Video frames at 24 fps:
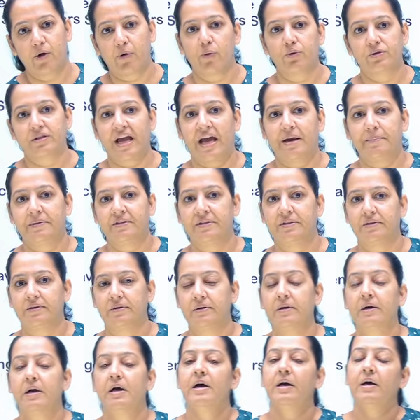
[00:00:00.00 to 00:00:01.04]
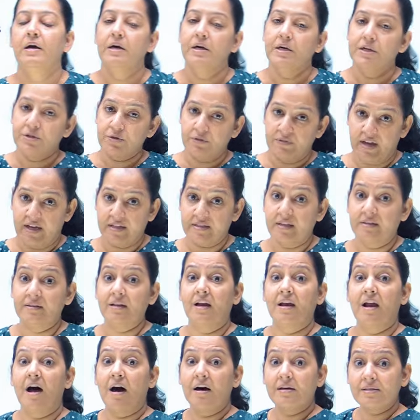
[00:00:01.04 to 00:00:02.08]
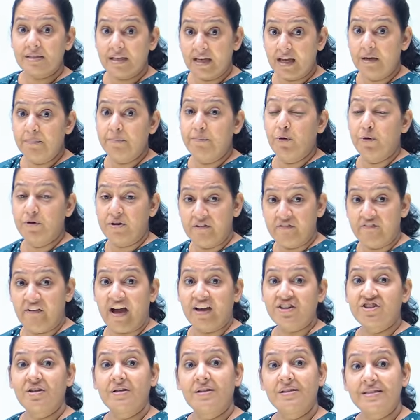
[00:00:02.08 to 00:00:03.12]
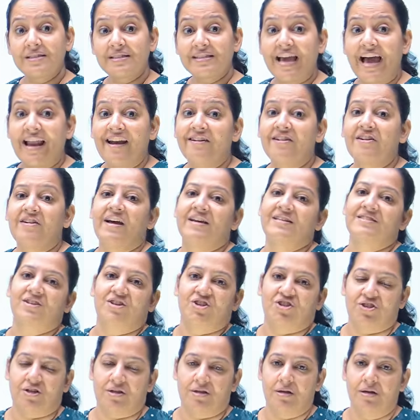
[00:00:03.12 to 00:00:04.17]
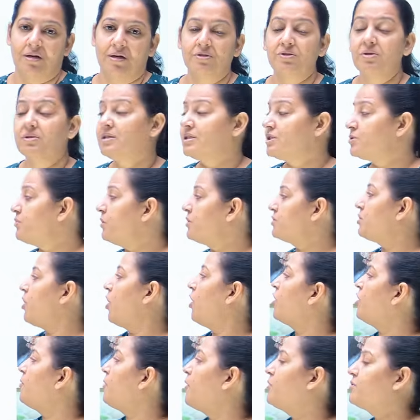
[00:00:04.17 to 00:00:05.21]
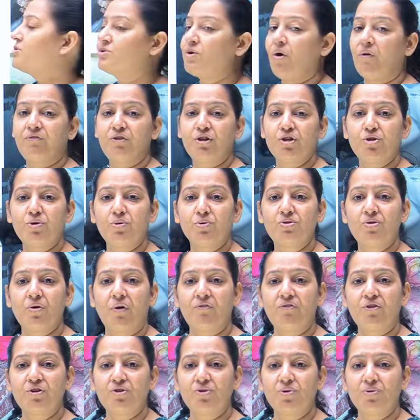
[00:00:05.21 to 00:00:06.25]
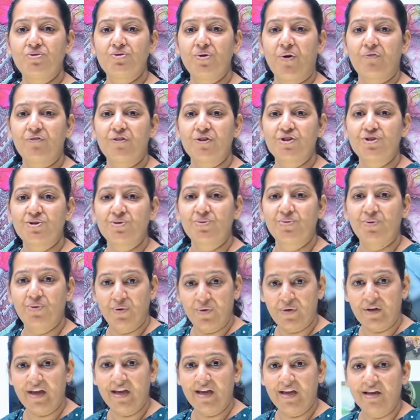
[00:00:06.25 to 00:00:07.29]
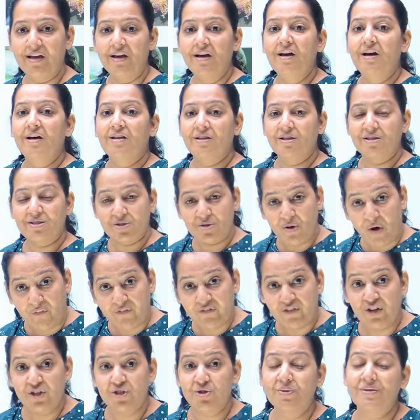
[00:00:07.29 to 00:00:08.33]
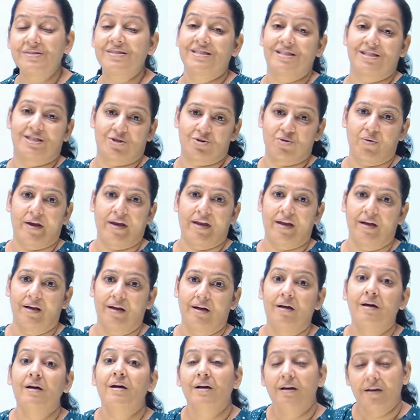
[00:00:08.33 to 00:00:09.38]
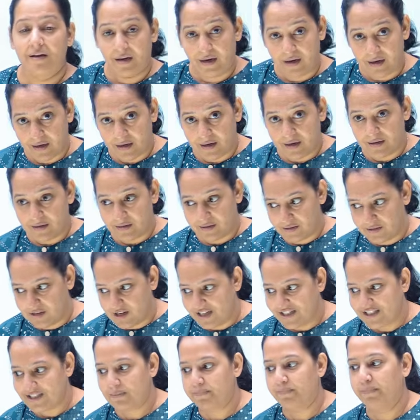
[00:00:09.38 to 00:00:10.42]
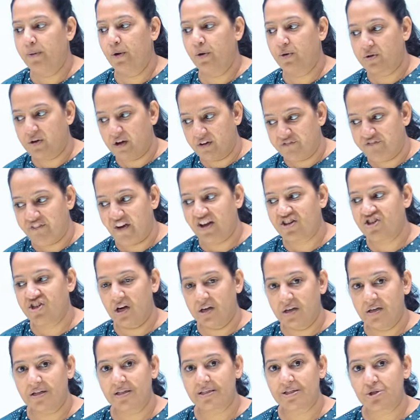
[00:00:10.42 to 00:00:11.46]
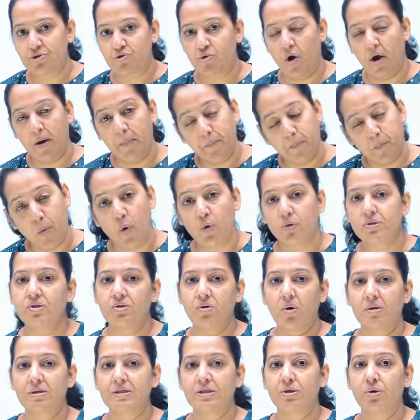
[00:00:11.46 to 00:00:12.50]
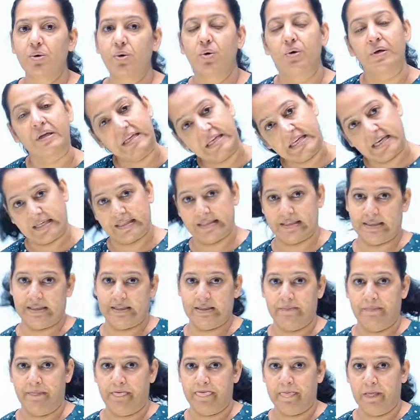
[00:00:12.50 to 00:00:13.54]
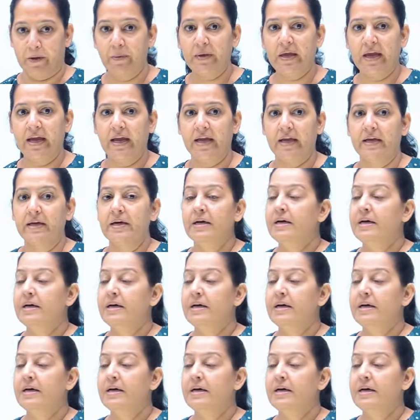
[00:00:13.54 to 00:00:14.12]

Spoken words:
growth can be there. So we are done. The last thing in putrefaction is skeletonization. So this was all about soft tissue. Okay. The soft tissue is destroying. Does putrefaction destroy bones also? Yes. Okay.